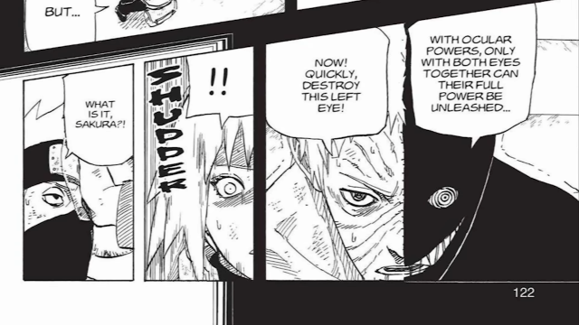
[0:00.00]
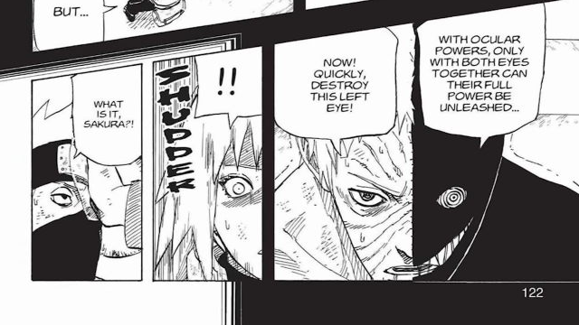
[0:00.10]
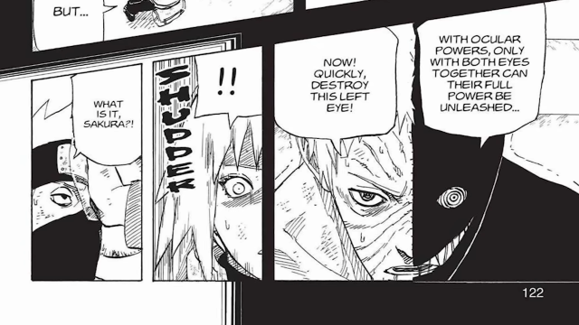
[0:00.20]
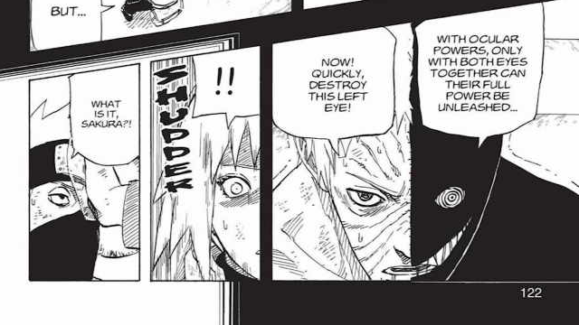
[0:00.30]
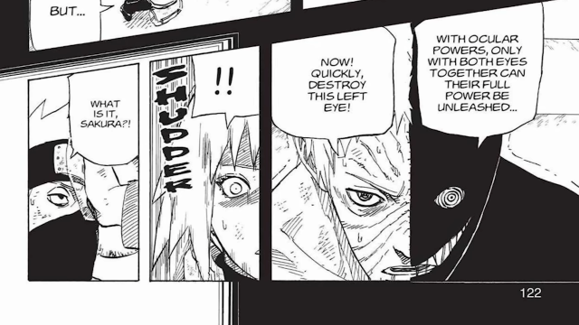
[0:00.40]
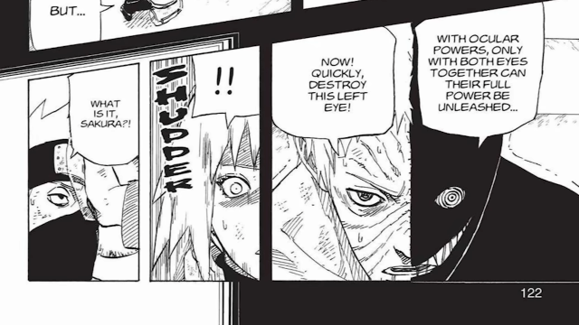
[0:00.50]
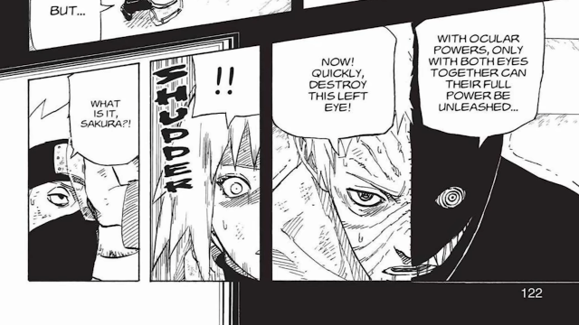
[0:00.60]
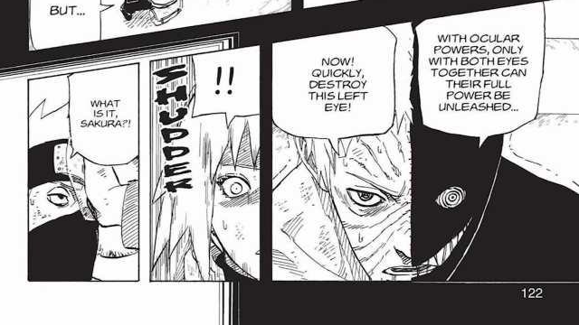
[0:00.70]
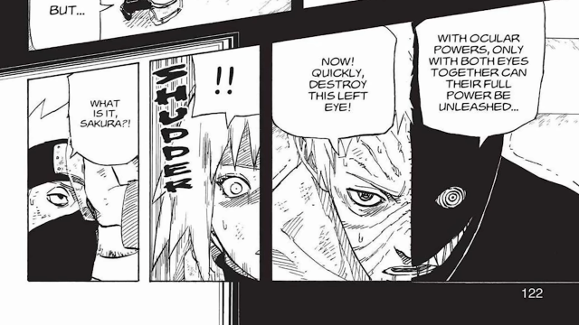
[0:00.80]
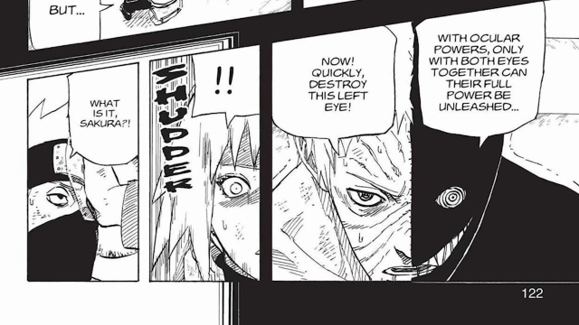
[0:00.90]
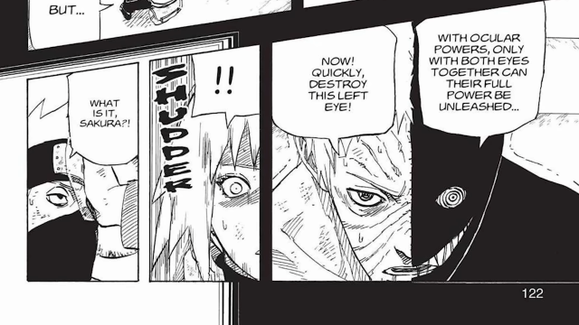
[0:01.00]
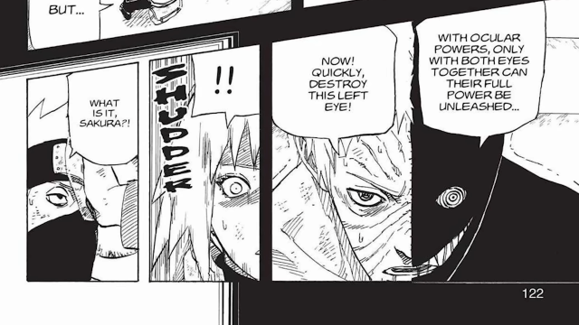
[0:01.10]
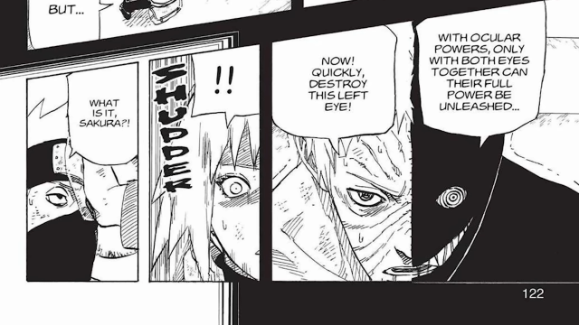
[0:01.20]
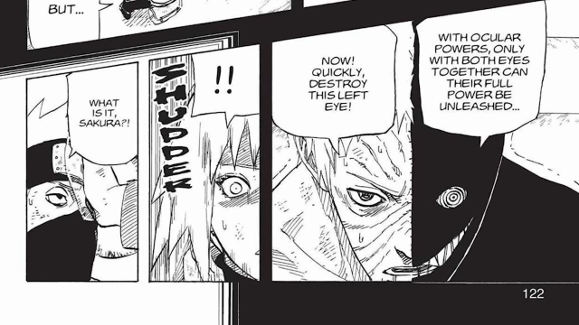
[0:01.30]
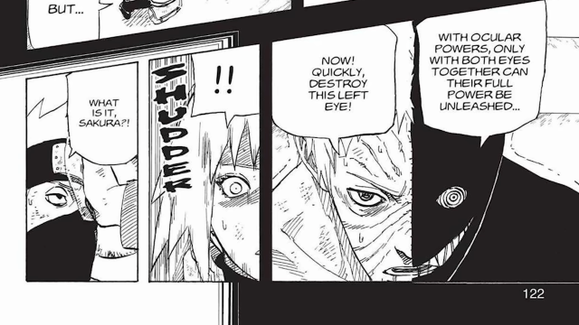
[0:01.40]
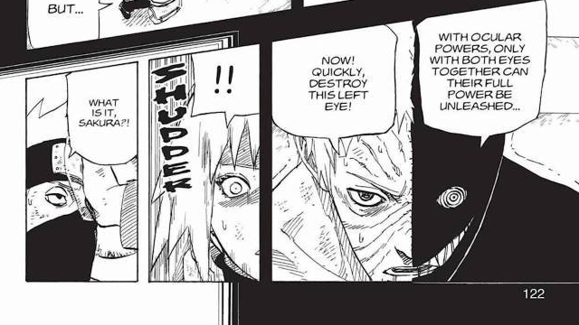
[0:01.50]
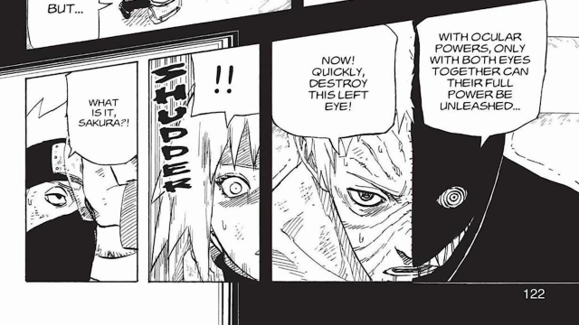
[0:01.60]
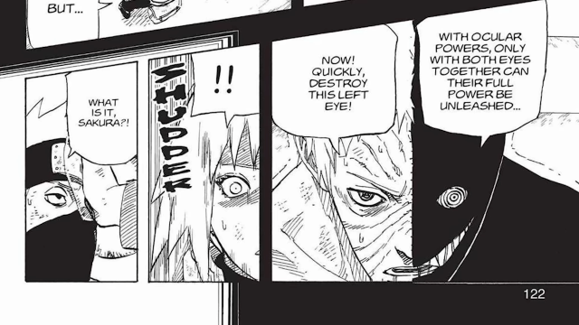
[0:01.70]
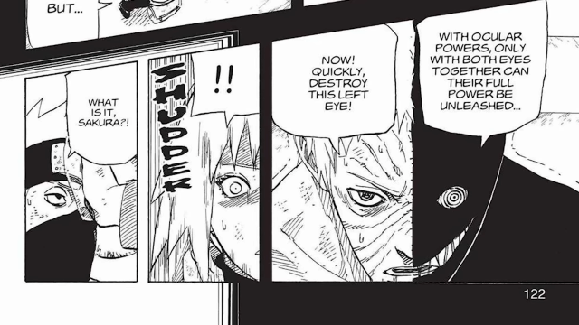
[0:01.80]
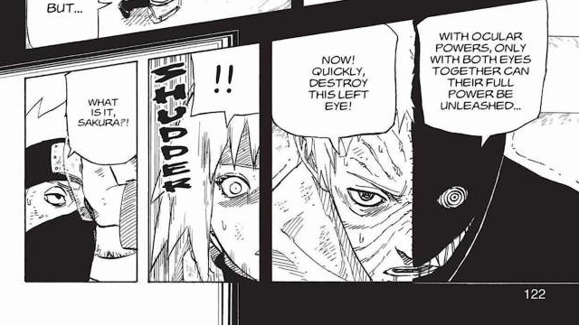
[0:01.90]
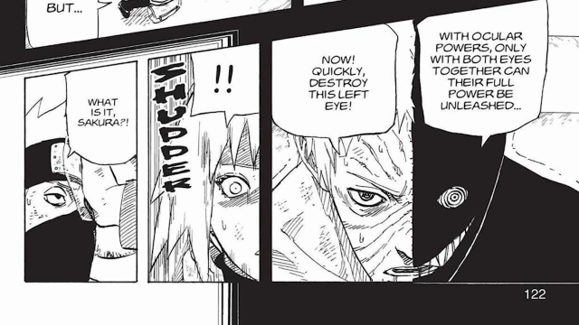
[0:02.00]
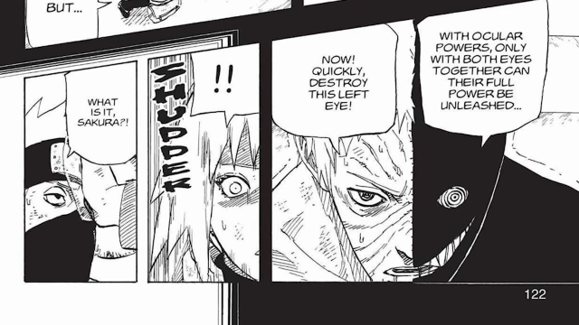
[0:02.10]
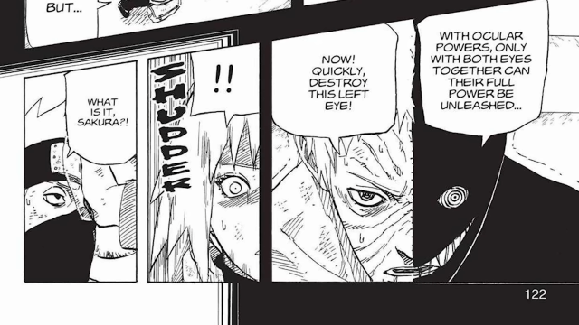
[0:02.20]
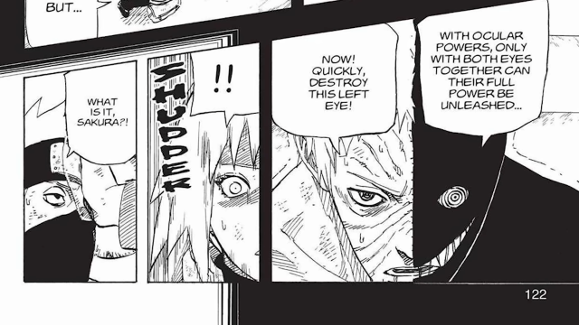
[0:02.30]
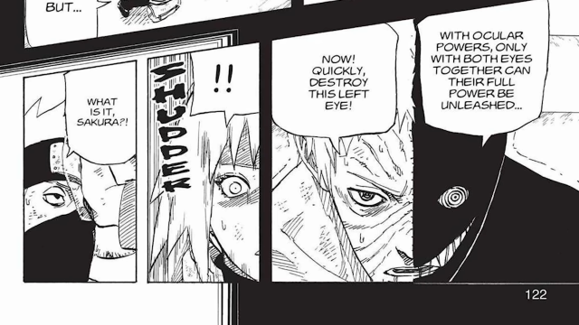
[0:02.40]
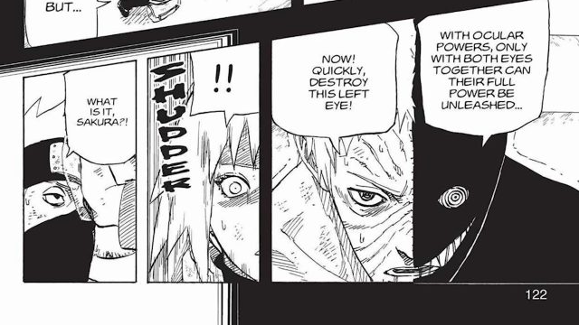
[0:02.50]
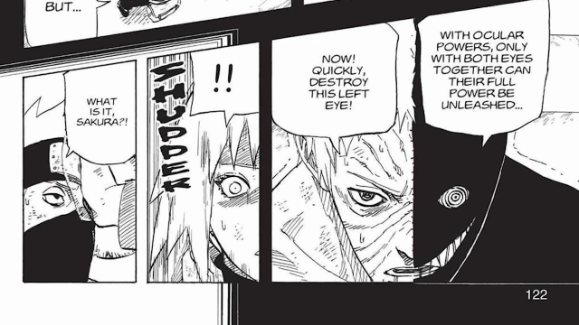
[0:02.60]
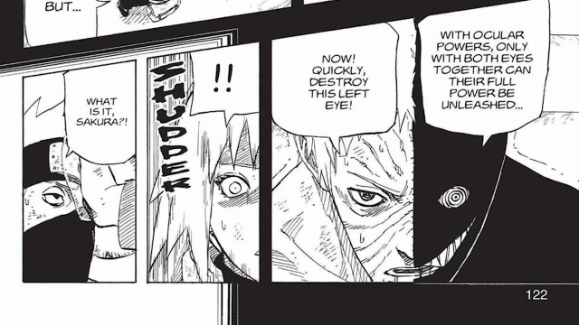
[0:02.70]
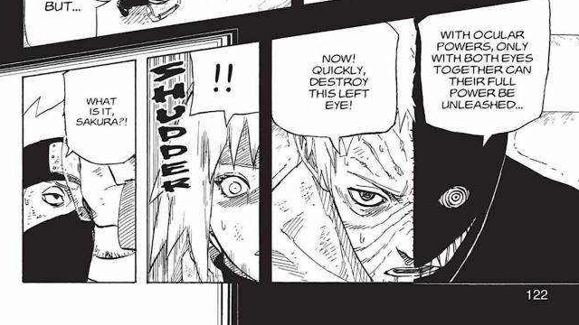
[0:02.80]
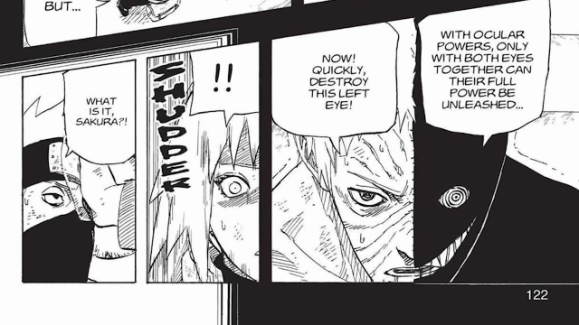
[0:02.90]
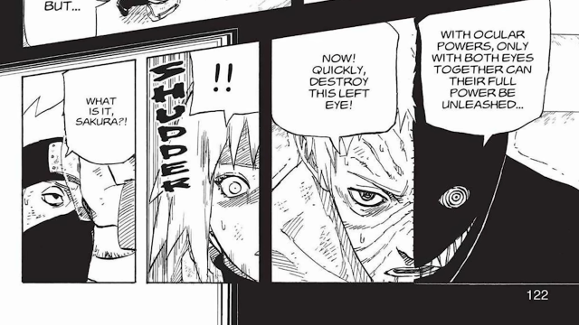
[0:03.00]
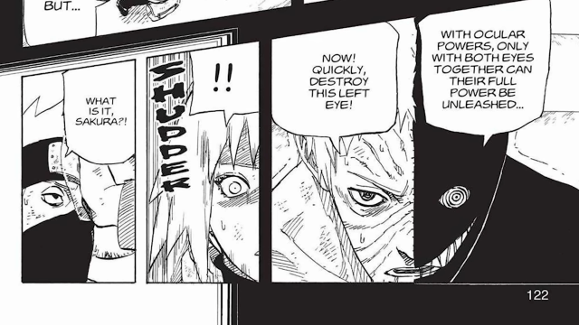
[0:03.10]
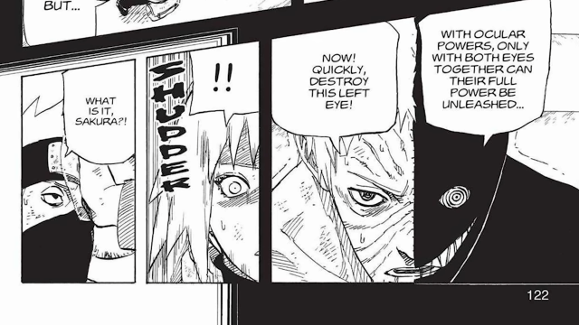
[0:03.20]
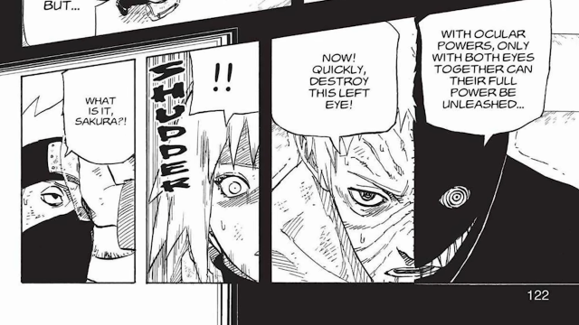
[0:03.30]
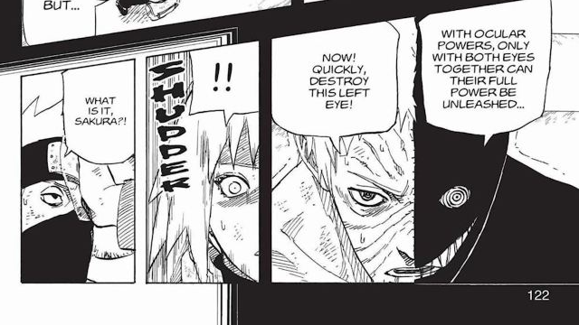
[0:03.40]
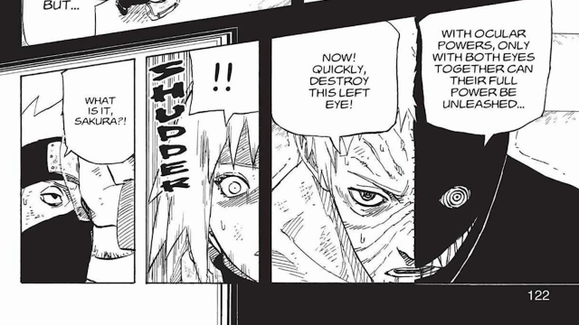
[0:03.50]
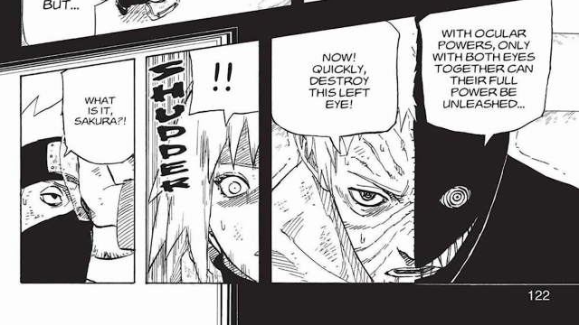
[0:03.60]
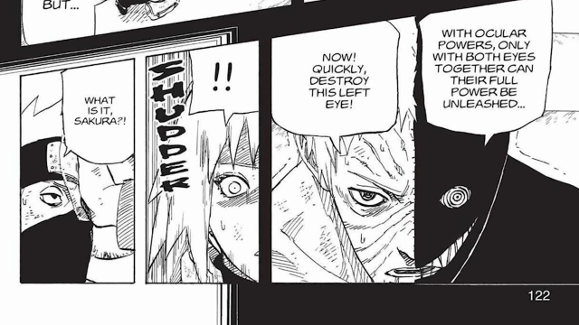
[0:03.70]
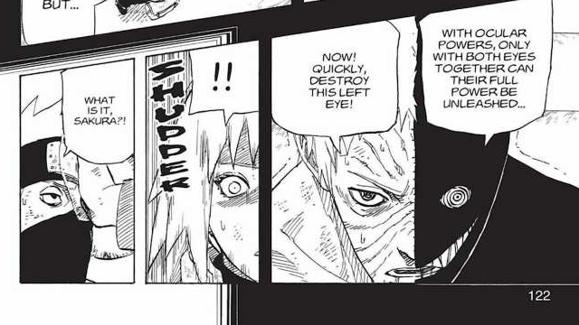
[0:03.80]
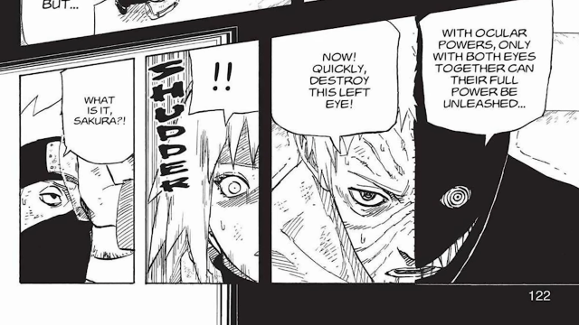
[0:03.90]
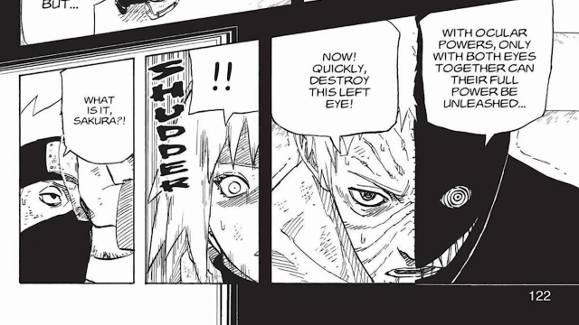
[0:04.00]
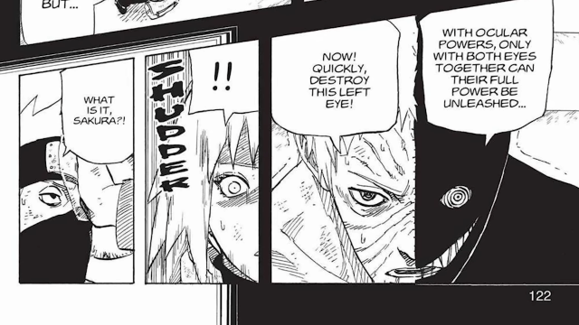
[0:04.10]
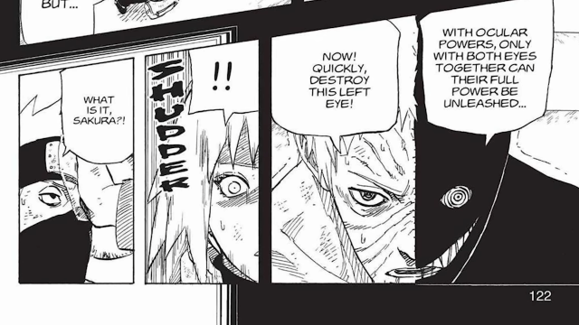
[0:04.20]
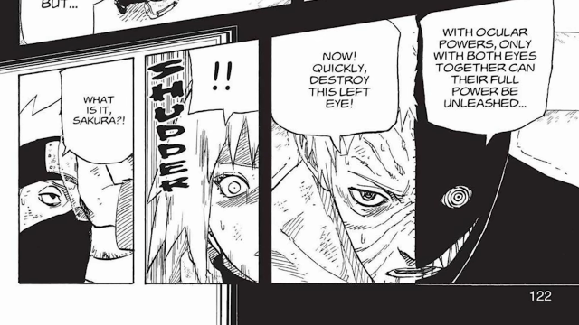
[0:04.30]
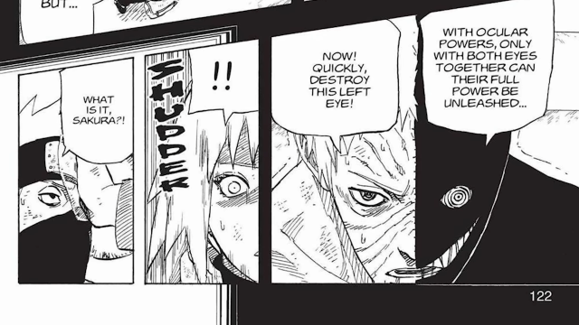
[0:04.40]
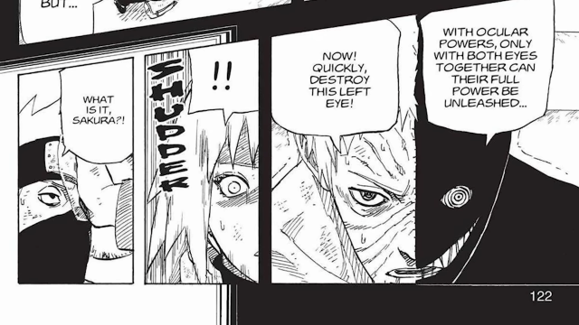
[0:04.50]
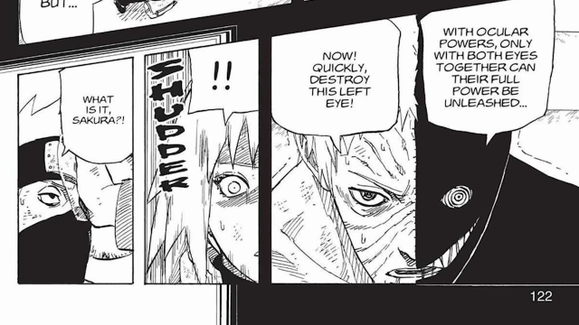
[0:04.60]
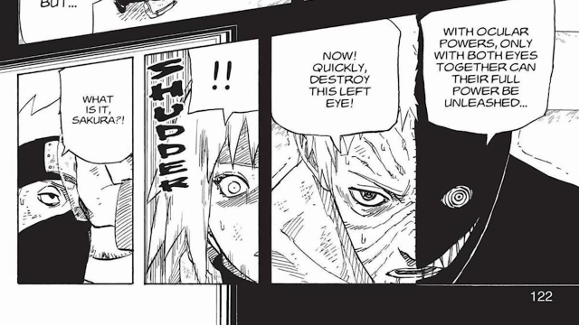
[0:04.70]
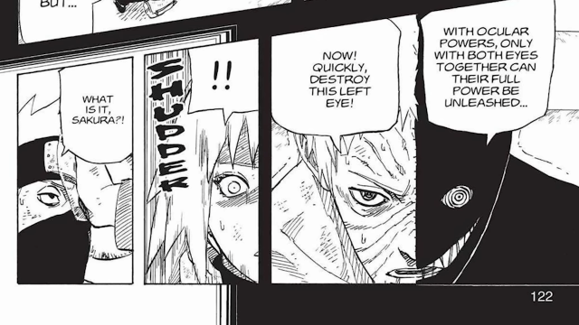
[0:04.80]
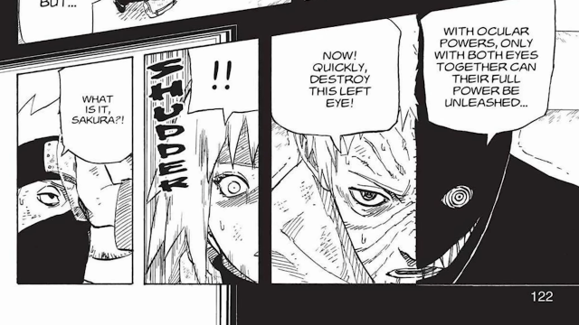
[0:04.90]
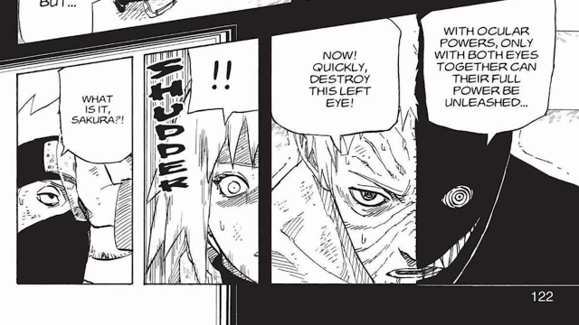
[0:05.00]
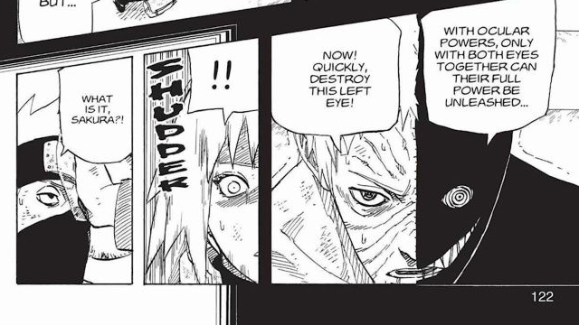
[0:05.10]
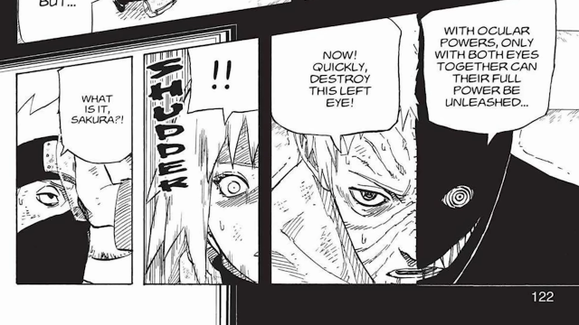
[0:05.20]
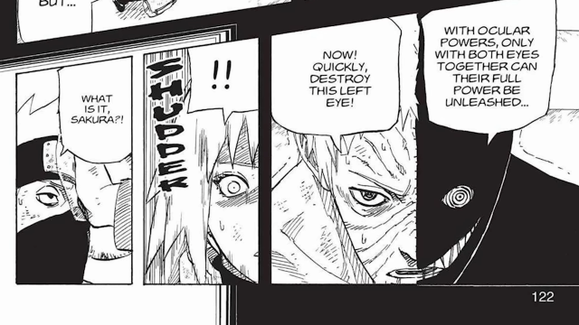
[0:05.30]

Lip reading: [unreadable: no face in view]